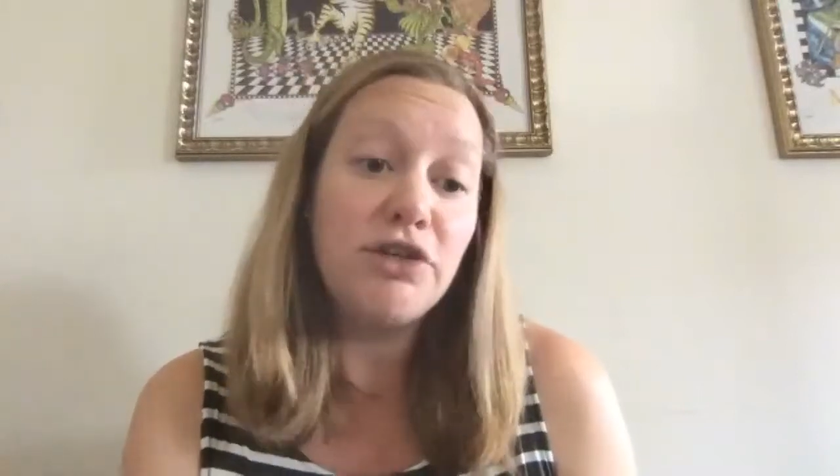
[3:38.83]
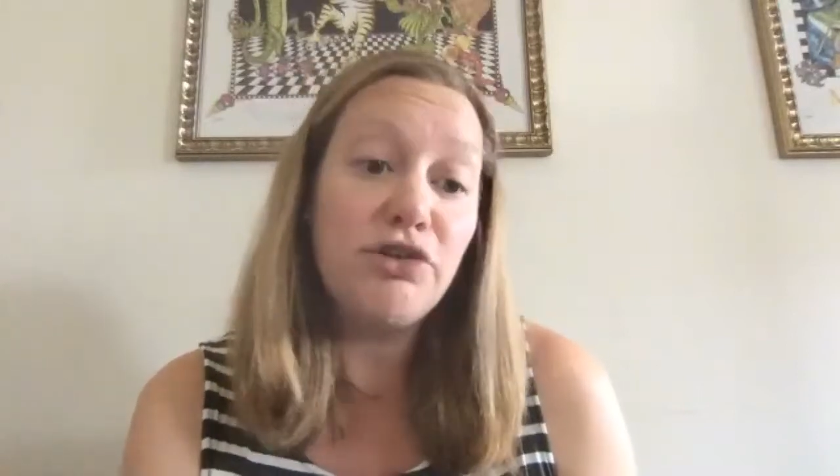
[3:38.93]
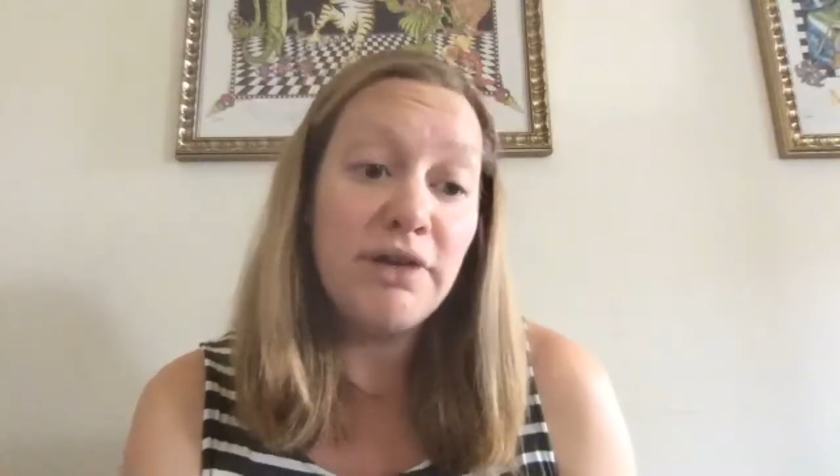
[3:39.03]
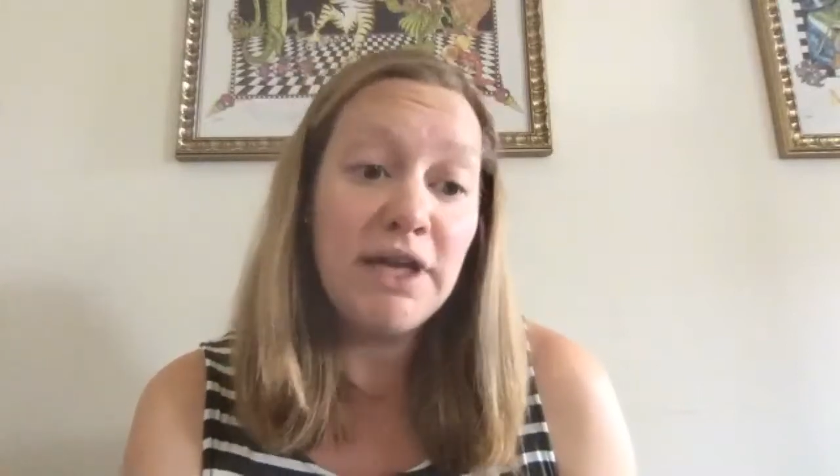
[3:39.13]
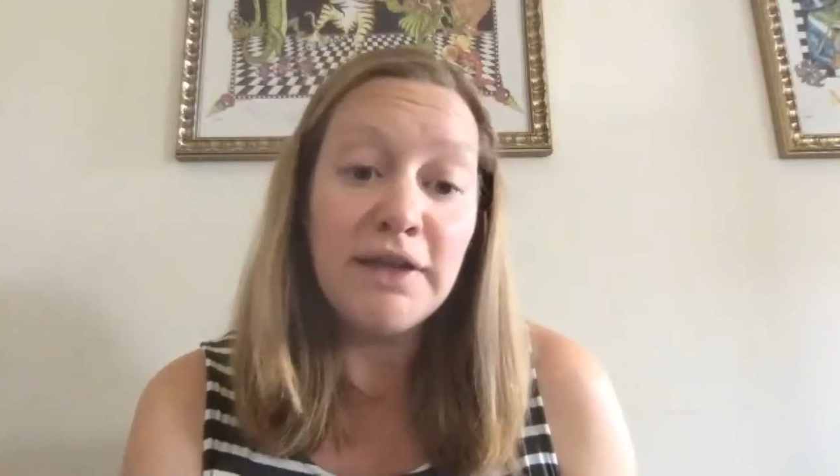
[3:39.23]

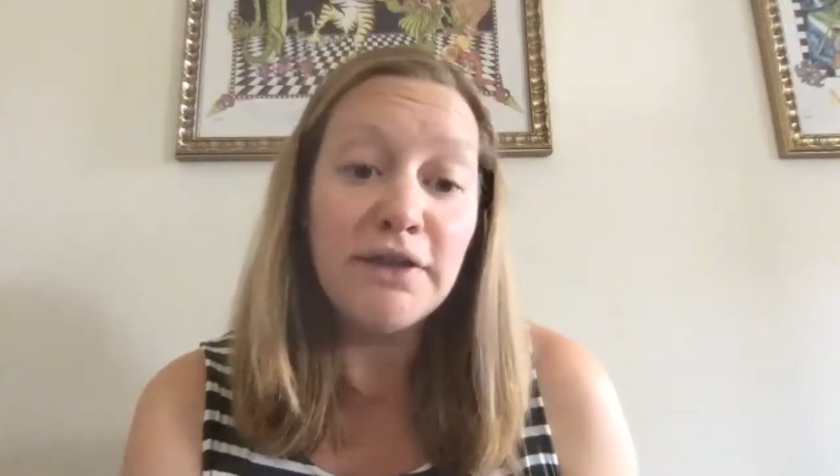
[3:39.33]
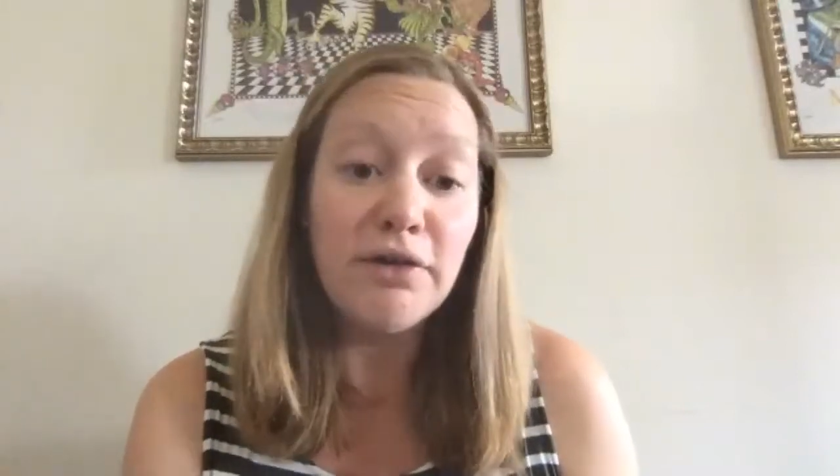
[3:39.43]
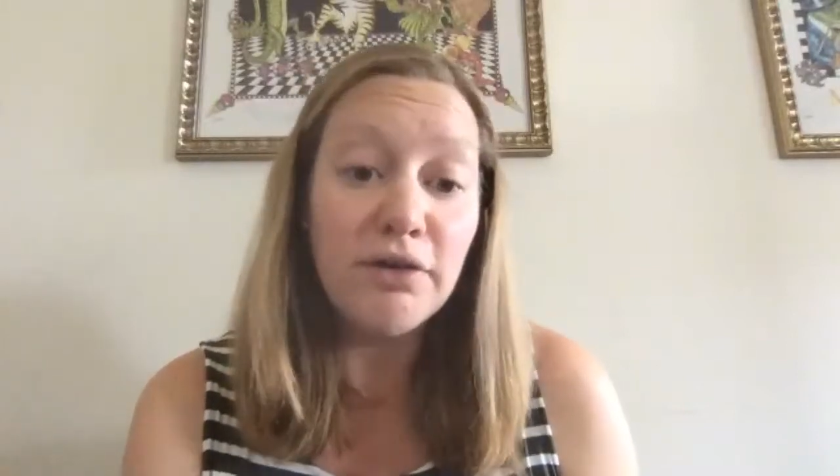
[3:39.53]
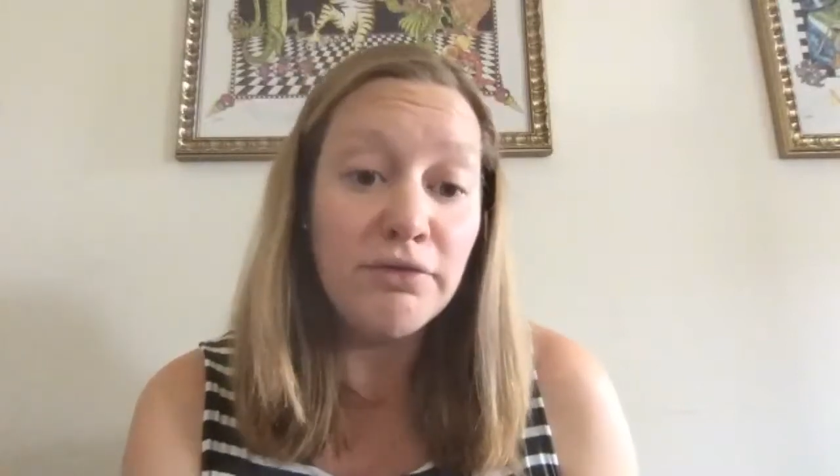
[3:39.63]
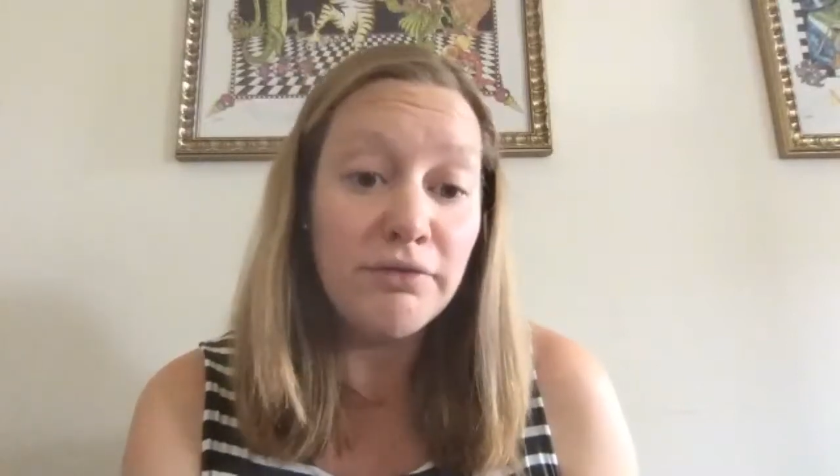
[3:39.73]
creating their
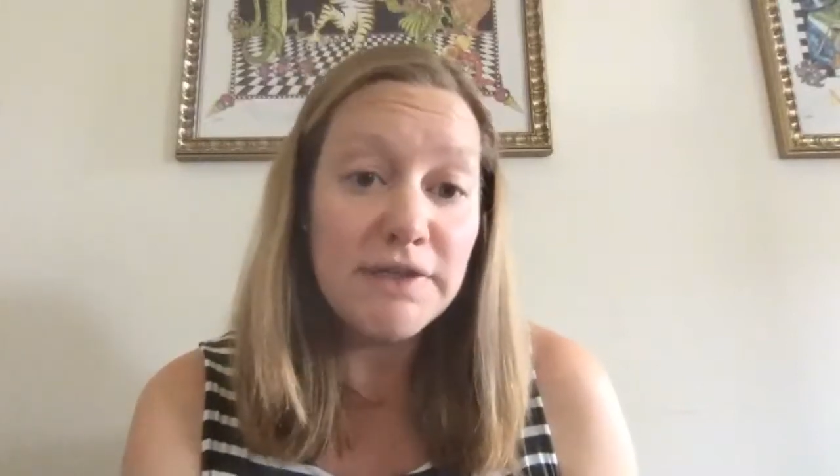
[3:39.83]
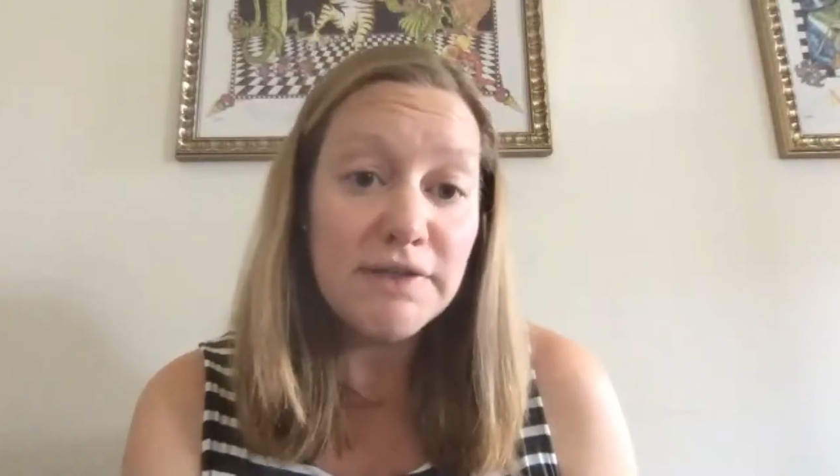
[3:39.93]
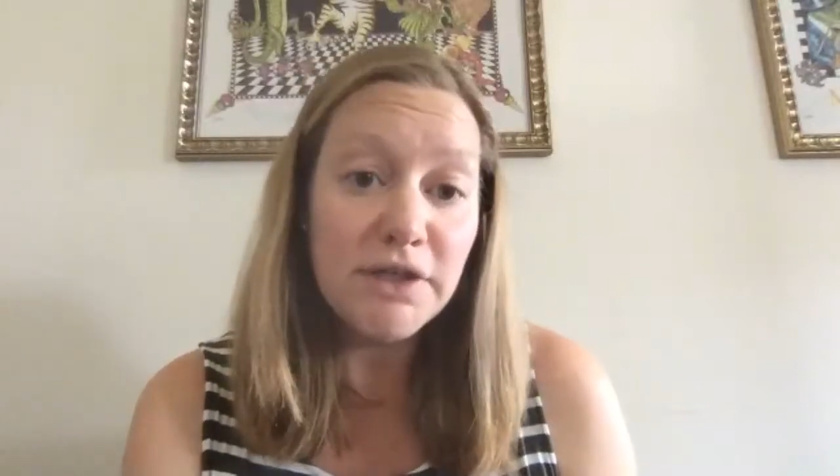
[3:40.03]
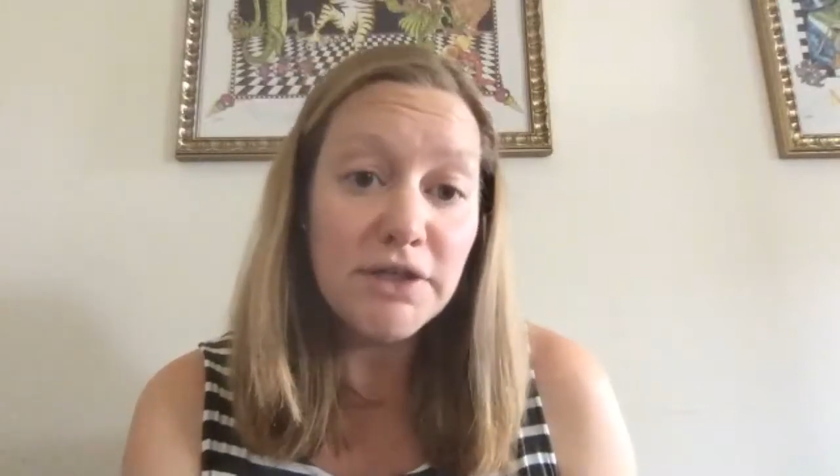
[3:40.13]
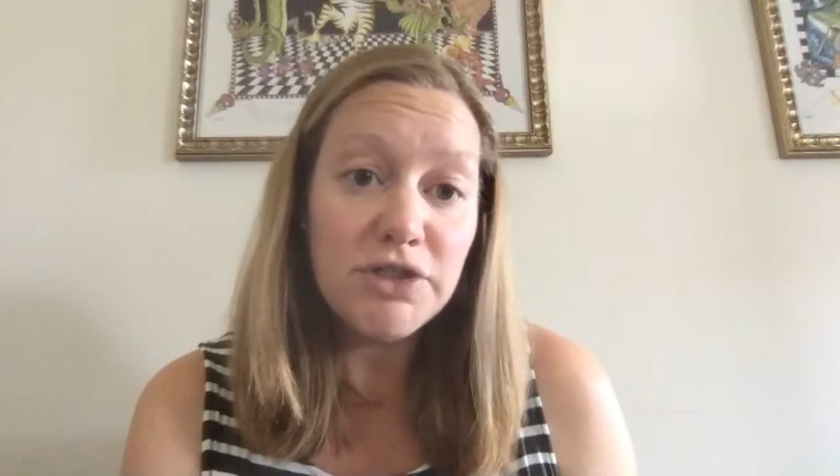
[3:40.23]
own
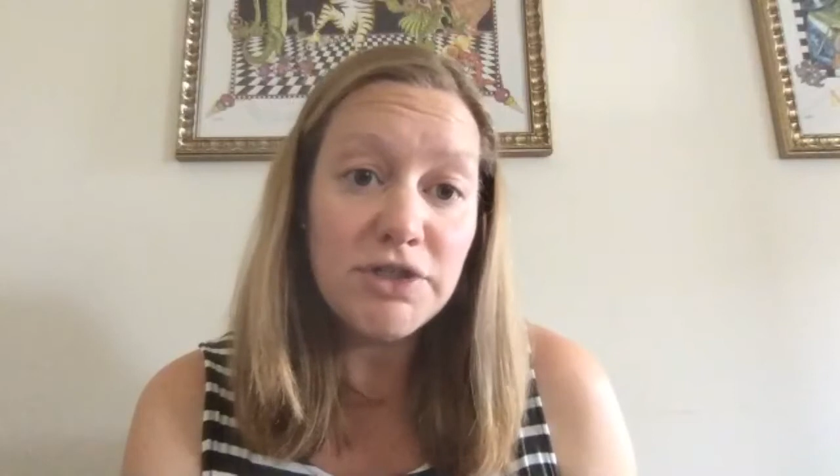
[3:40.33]
research.